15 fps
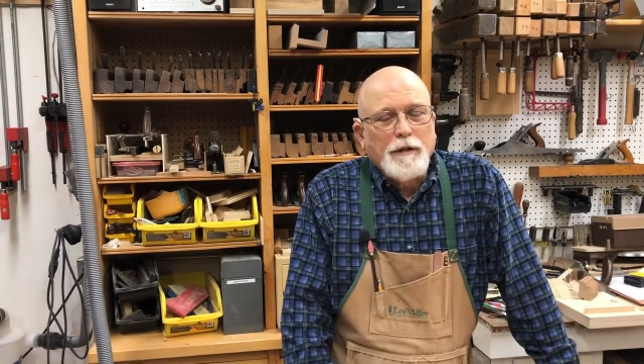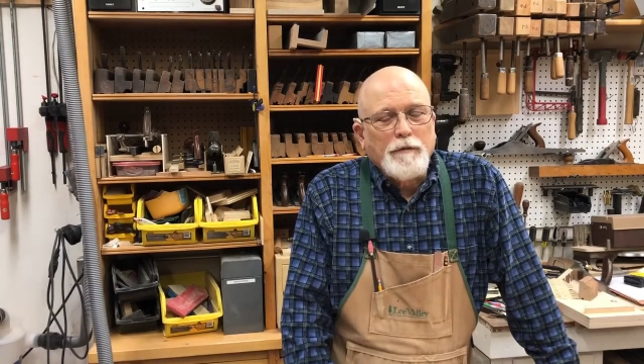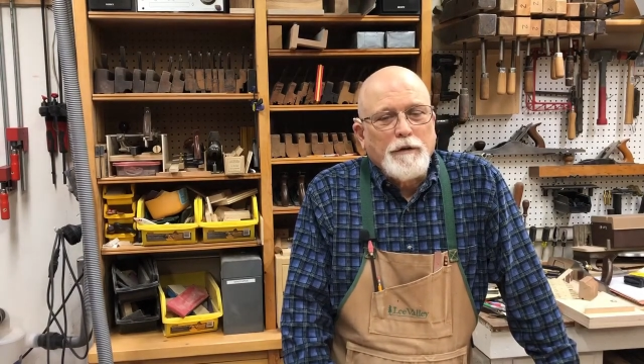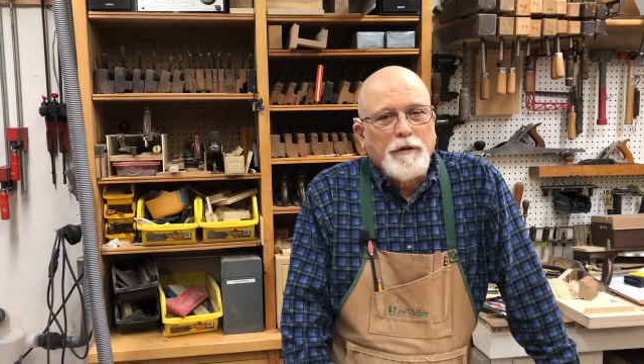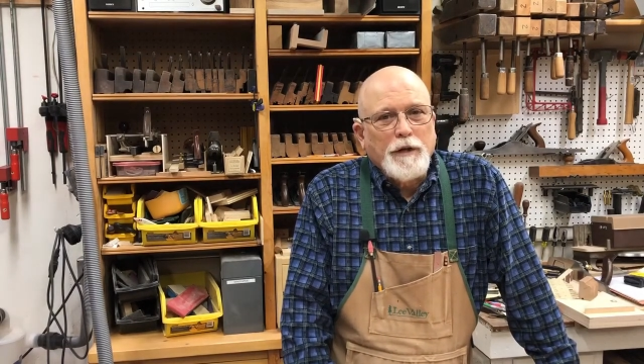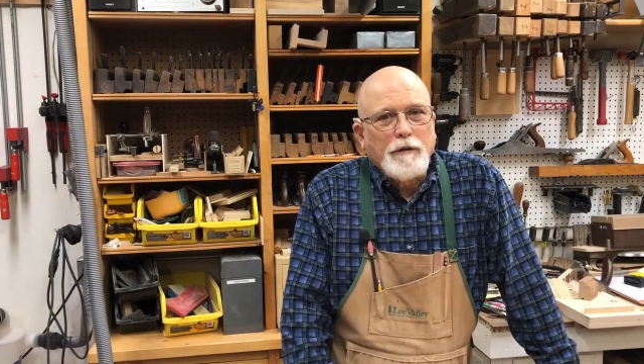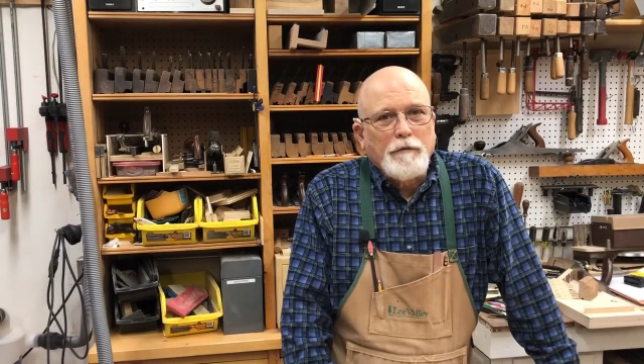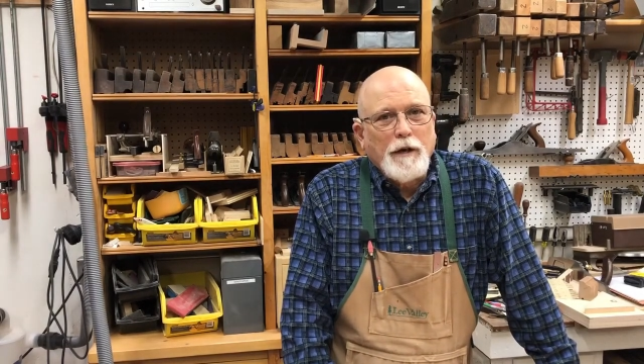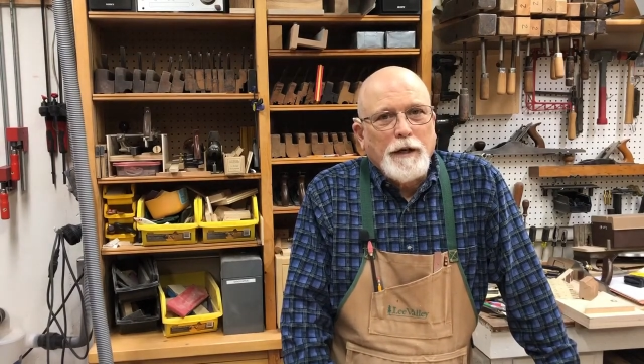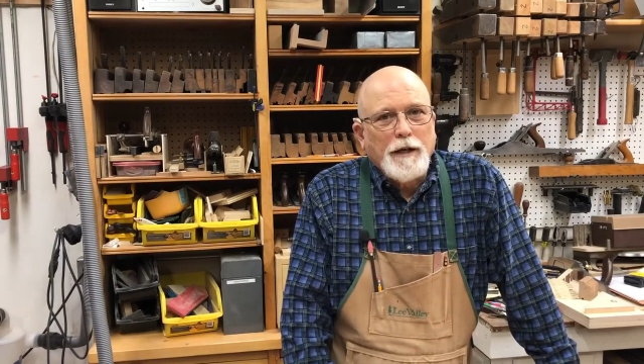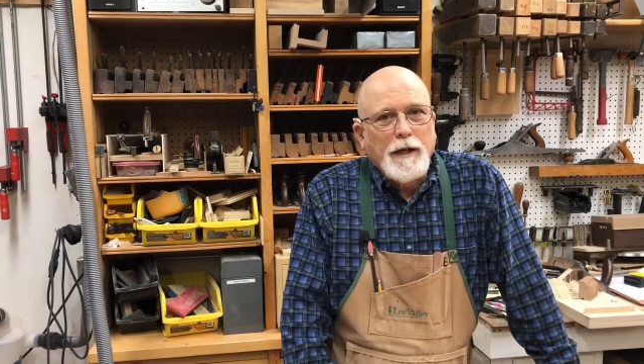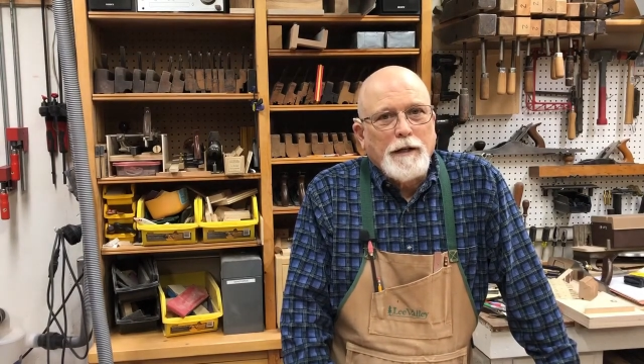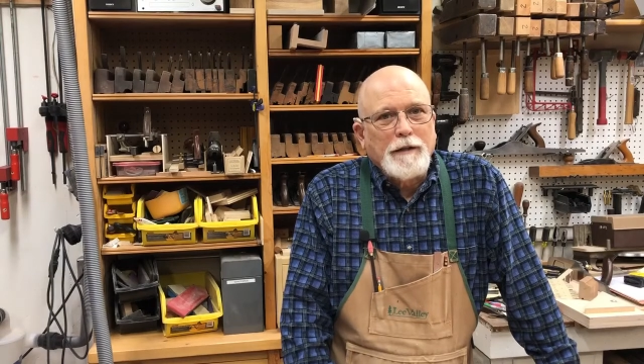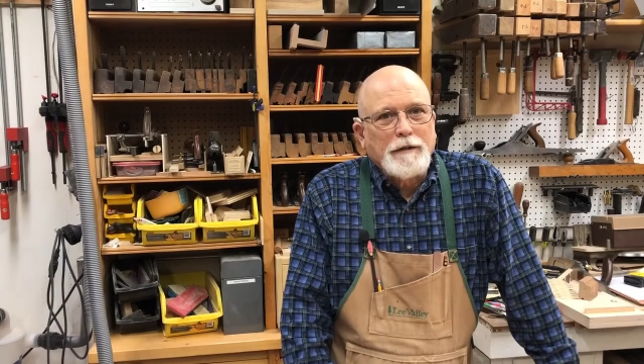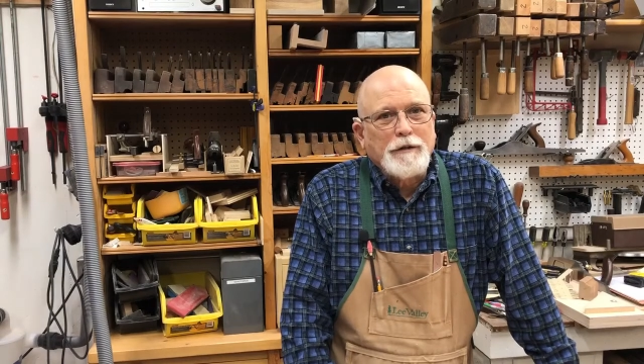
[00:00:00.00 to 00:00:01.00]
everything right
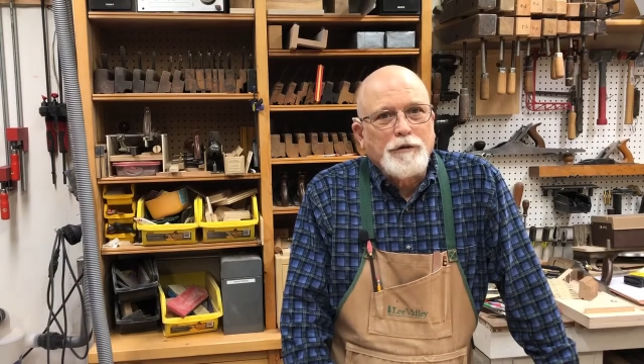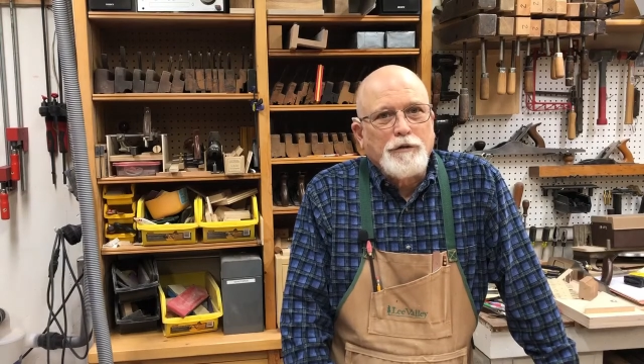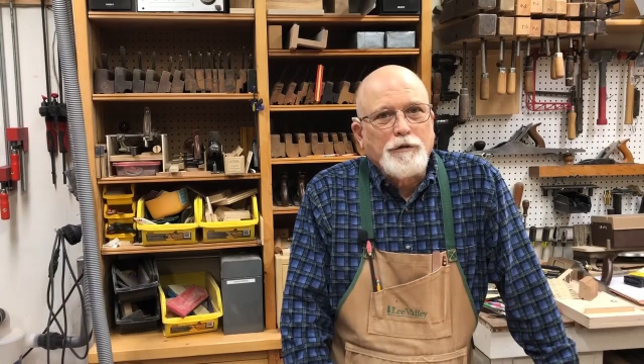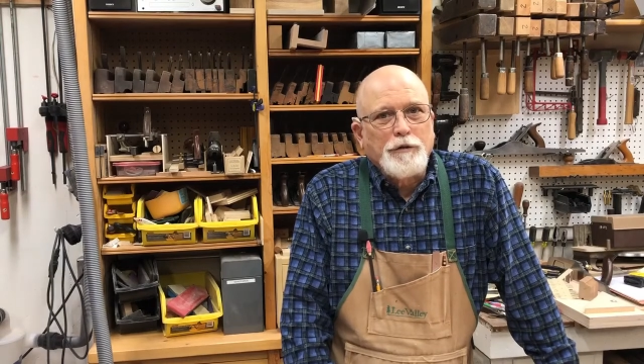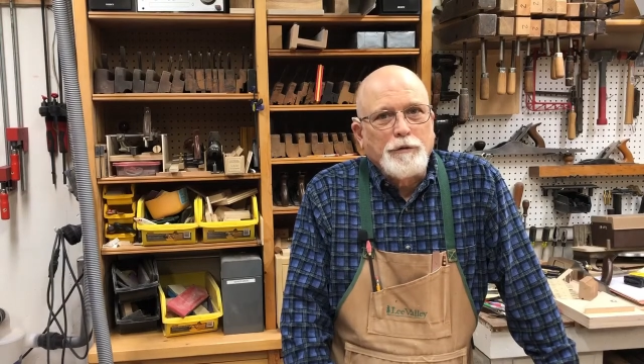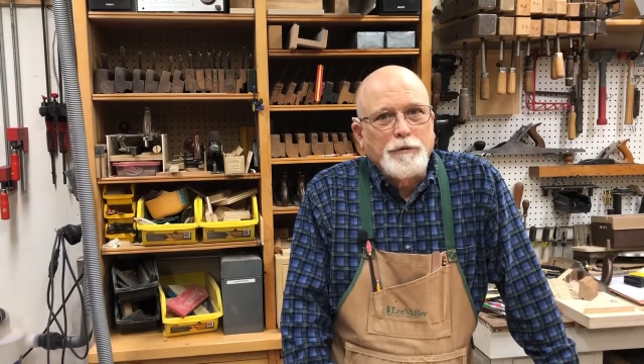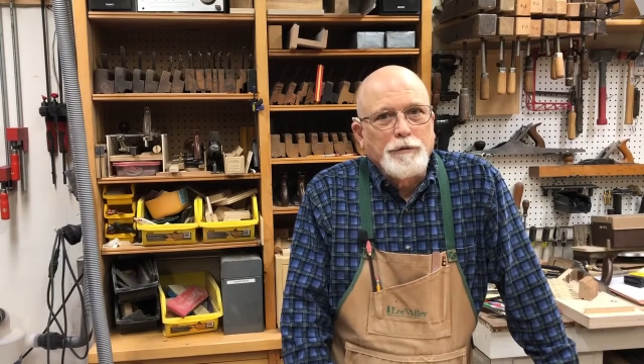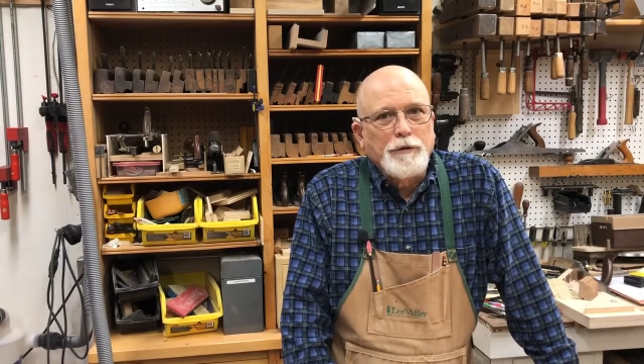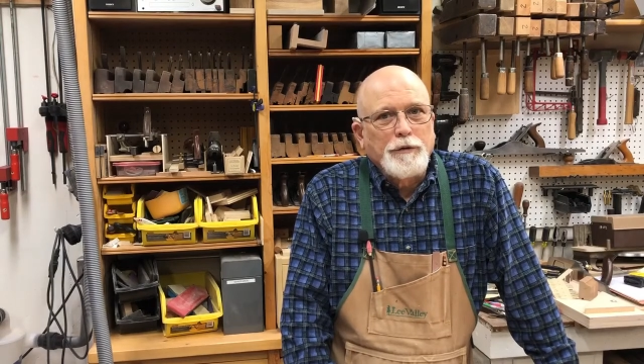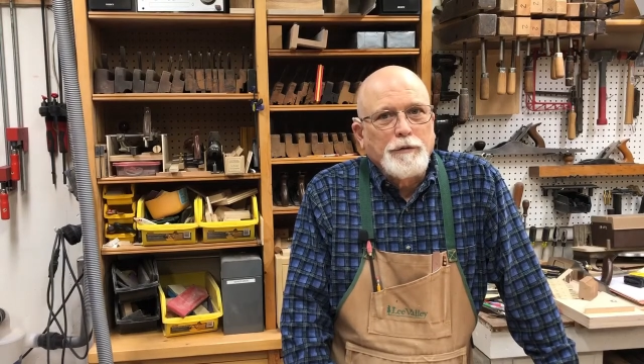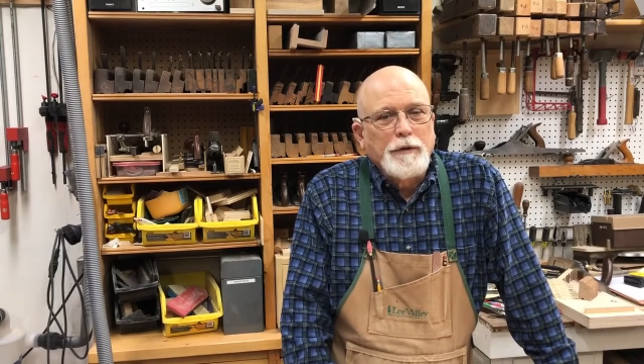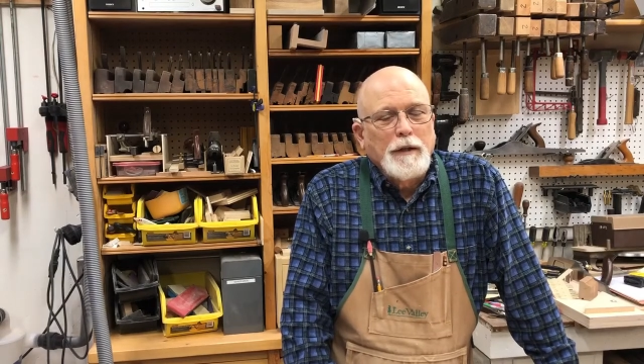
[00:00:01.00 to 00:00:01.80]
out of the chute.